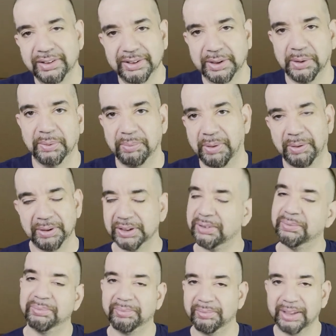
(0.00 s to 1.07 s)
So it
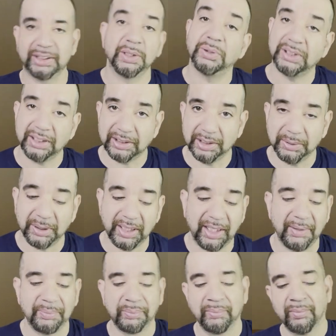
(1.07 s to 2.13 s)
makes no sense doing
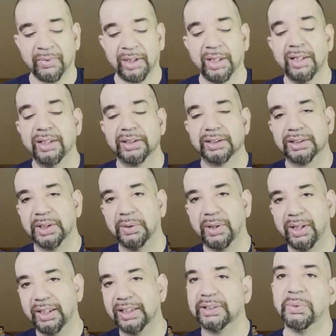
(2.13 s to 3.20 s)
that. So
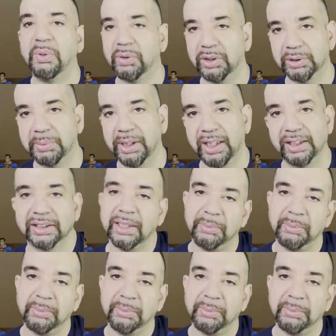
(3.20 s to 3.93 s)
I guess I won't close my eyes.